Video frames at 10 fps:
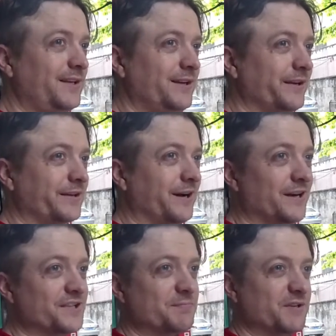it
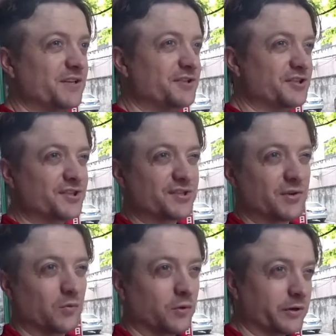caused me just
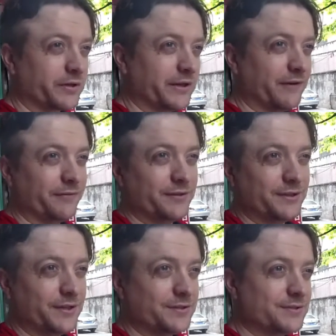to work every
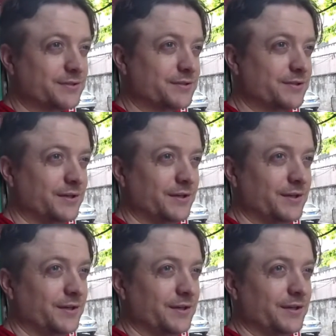day
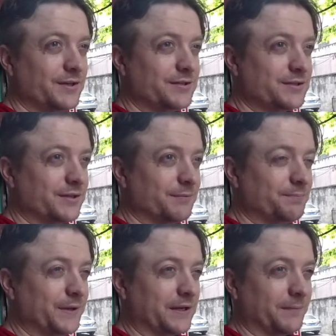to
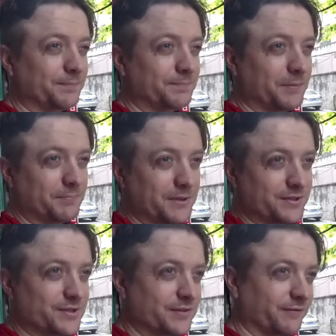pick up the
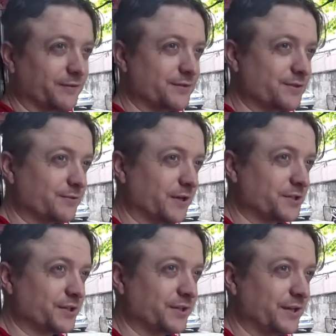pieces of her
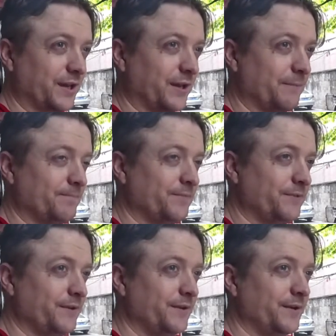destruction, and
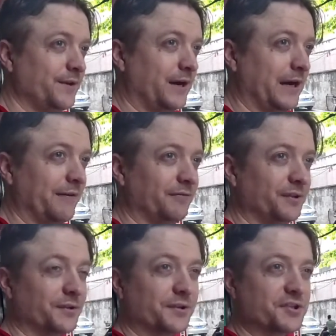I have
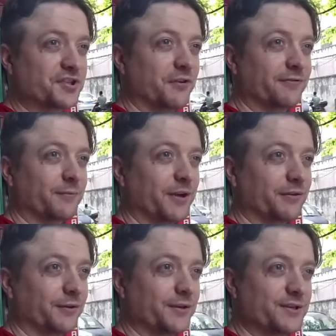little to show for my
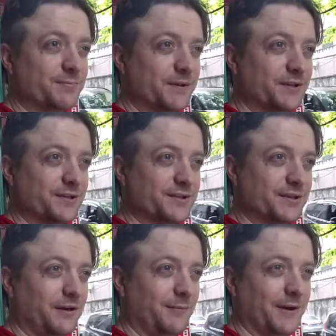30s because
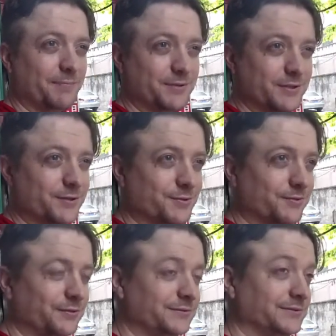all my
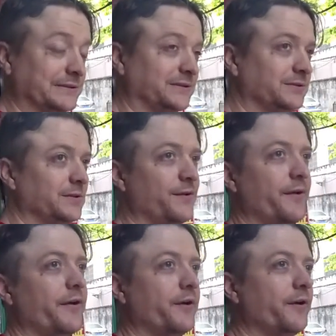potential
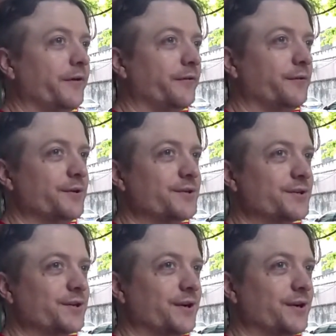was,